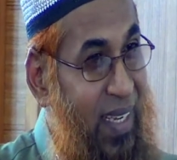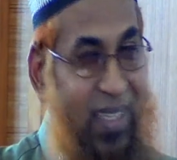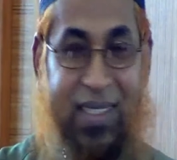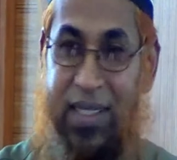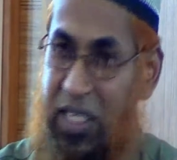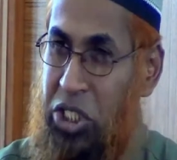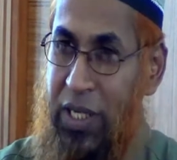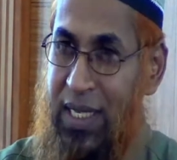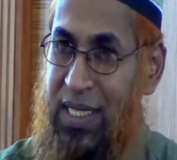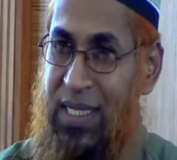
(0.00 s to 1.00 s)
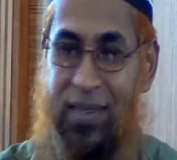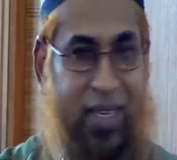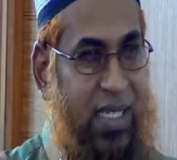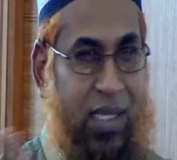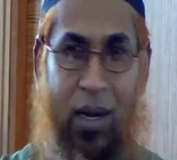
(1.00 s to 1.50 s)
It teaches
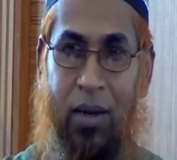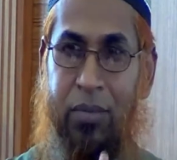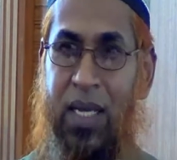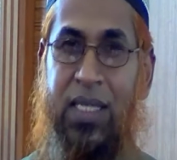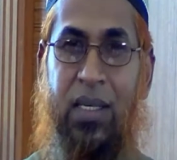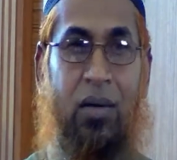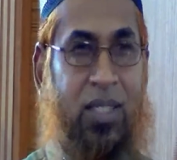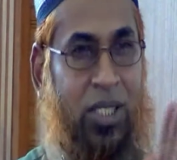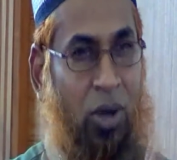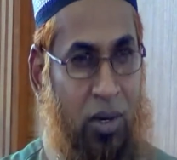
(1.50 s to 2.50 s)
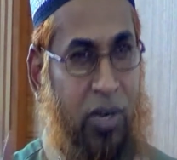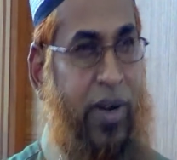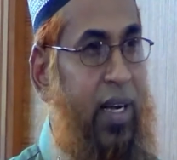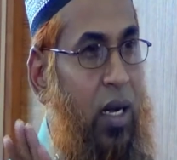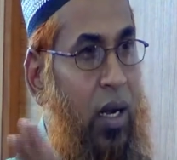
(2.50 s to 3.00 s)
Islam does not
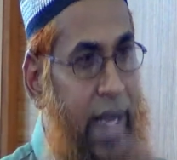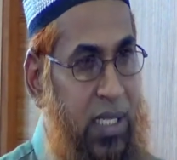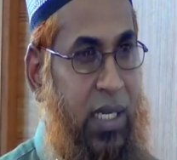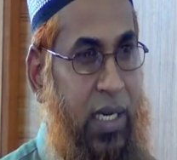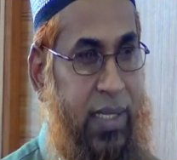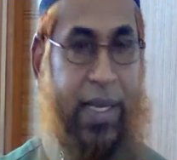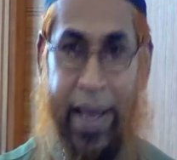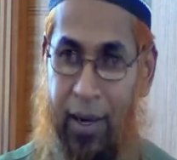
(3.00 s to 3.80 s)
tolerate laziness.